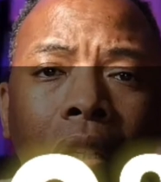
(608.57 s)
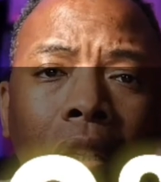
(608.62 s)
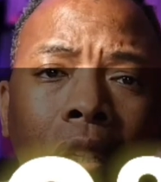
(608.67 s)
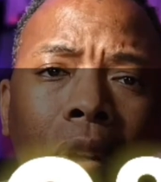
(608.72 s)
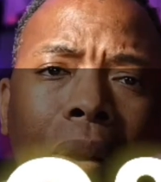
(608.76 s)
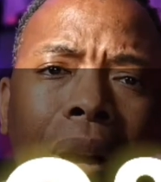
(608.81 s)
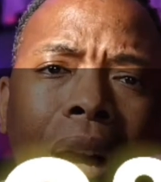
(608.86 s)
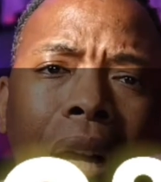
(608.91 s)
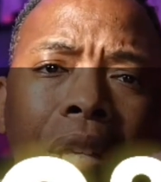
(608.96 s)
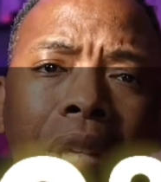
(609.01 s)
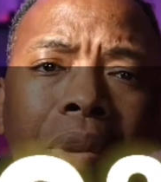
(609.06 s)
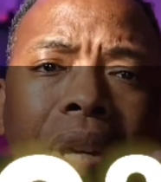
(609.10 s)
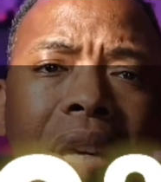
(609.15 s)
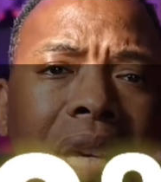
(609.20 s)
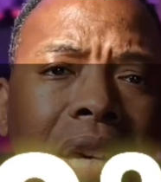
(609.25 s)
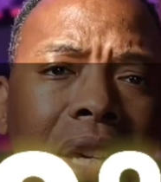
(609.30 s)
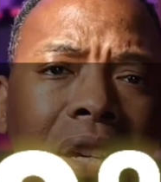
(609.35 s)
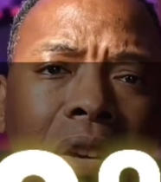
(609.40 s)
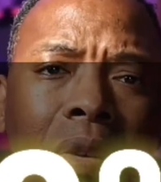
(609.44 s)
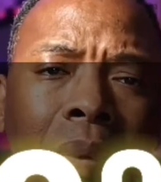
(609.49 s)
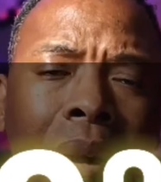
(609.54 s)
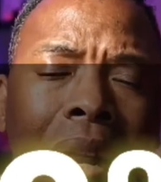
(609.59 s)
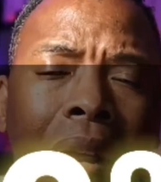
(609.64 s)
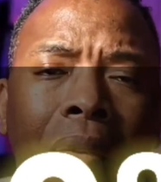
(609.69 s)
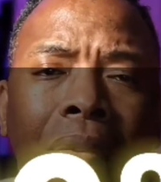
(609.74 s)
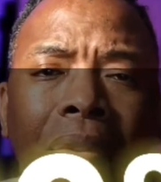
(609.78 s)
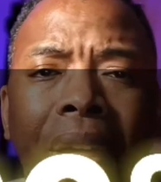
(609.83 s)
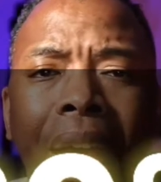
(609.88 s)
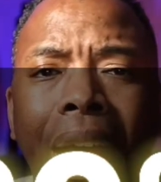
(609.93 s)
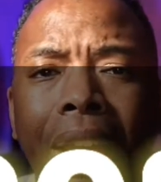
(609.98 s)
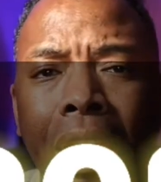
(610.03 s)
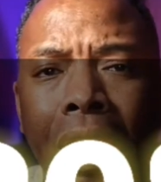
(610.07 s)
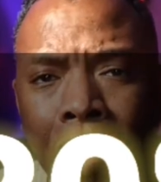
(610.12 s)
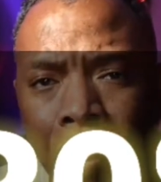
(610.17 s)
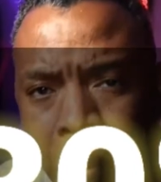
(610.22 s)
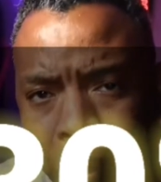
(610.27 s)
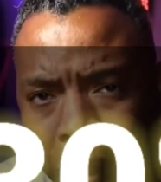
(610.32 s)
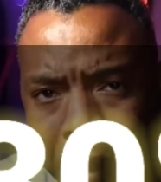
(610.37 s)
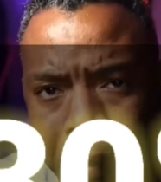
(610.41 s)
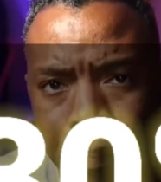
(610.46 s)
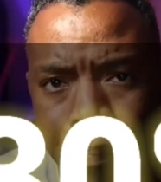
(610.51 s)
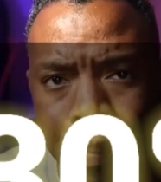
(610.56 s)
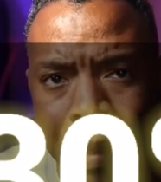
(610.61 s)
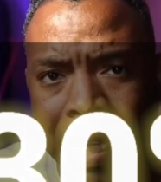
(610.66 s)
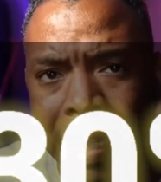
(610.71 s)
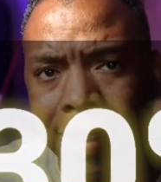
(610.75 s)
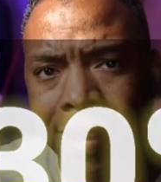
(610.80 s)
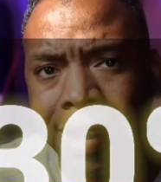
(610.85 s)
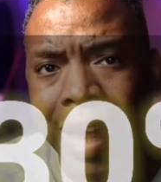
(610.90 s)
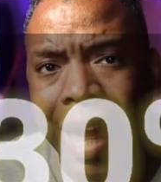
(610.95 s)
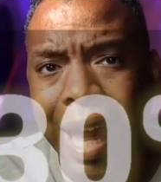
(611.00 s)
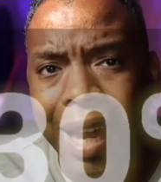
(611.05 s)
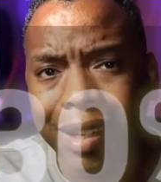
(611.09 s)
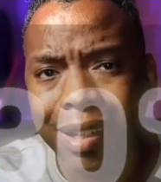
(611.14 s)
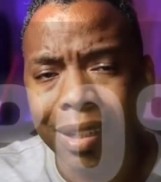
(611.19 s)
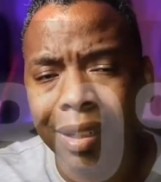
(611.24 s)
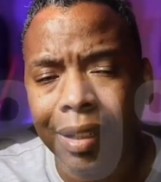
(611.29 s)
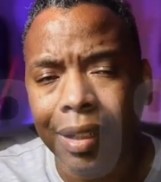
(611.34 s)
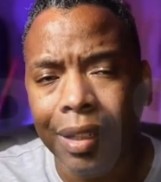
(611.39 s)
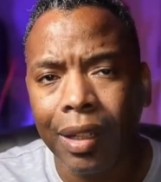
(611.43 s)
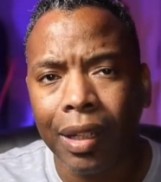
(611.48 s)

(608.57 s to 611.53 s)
You know how you can get around that and you can beat that?